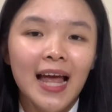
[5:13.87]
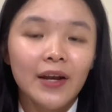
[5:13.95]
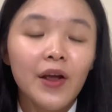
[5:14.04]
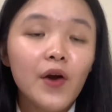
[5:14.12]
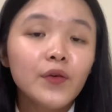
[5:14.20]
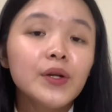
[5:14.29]

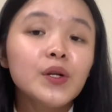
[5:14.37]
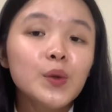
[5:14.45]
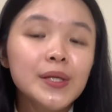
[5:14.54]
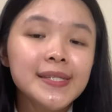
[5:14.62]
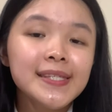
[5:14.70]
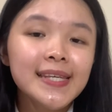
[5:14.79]
there are
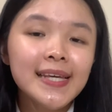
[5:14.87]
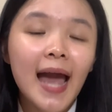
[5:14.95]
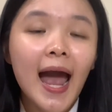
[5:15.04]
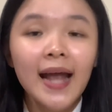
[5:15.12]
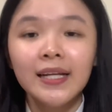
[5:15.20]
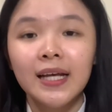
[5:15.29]
redundancy
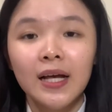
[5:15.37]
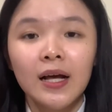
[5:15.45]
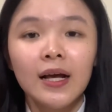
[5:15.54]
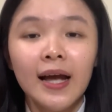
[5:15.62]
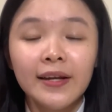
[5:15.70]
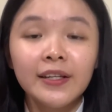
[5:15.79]
and
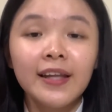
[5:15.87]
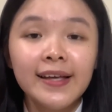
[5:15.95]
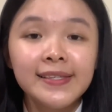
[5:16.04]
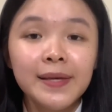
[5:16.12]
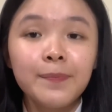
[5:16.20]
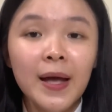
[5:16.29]

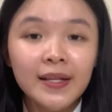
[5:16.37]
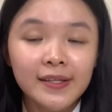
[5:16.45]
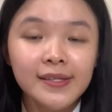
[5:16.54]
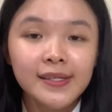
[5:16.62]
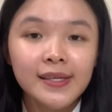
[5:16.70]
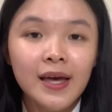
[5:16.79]
canalizing
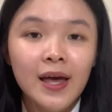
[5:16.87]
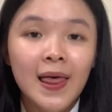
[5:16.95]
methods.